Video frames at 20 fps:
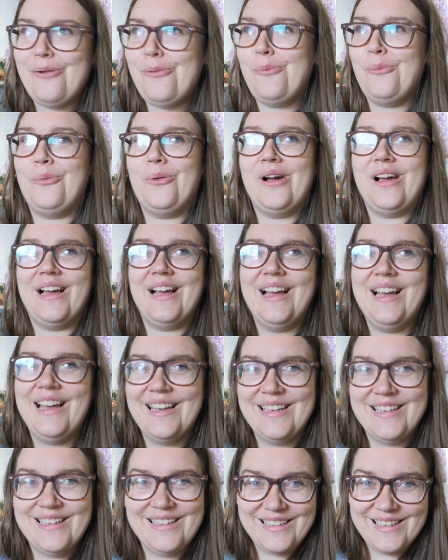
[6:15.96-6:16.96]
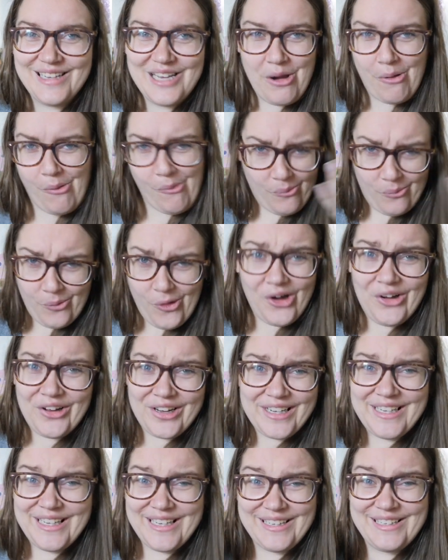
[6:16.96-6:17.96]
Oh. What?
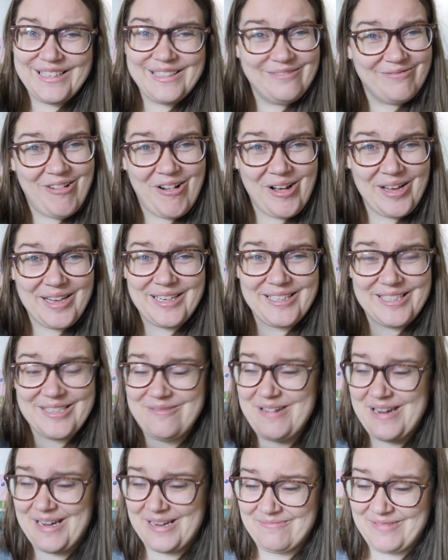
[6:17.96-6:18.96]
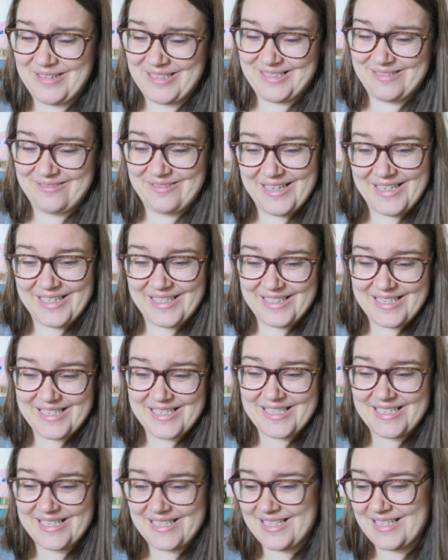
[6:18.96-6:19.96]
What are you doing, Butterick?
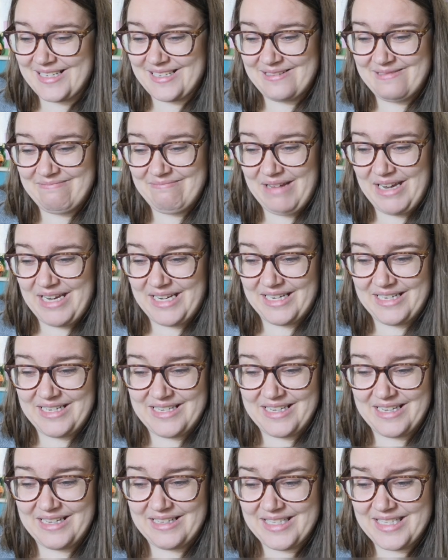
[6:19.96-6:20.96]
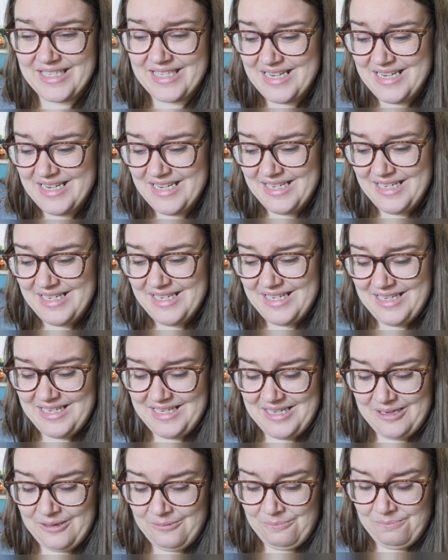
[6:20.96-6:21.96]
This just doesn't make any sense.
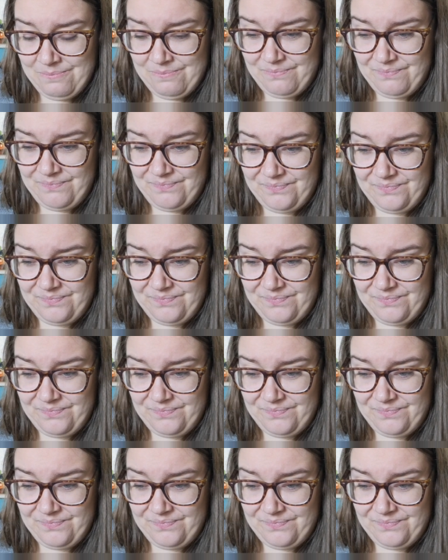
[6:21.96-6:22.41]
Um,